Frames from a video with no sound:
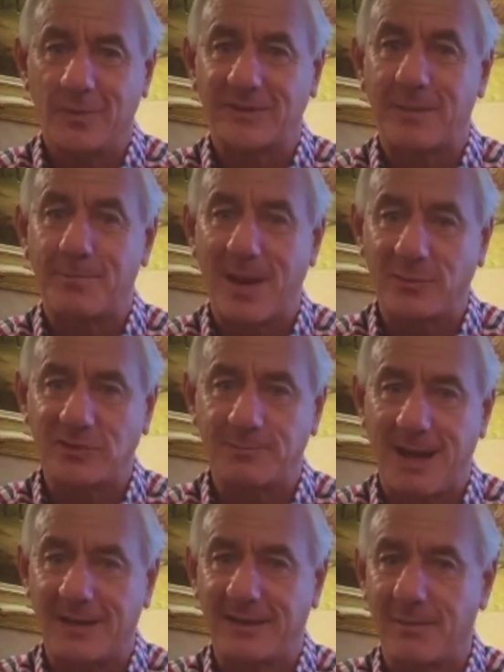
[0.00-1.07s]
but they
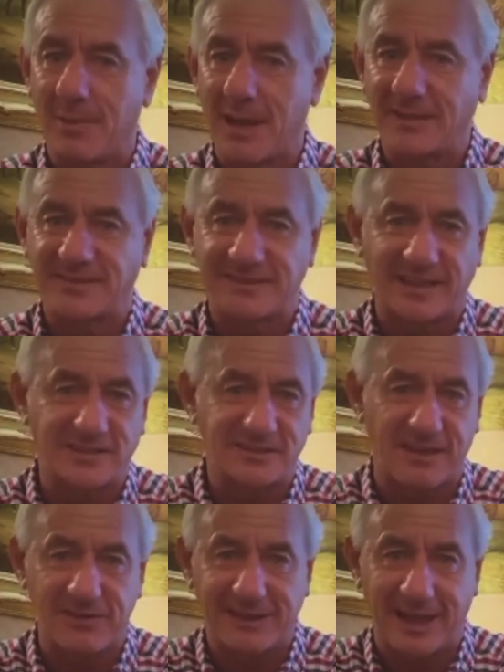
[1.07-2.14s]
bounced back in the last 6 or
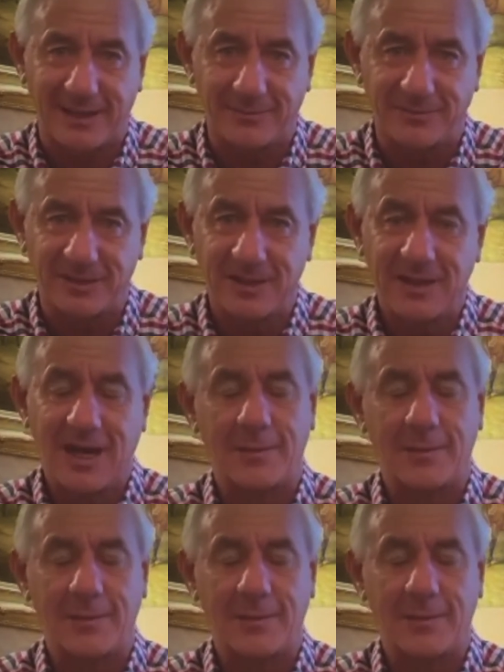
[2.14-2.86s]
7 games.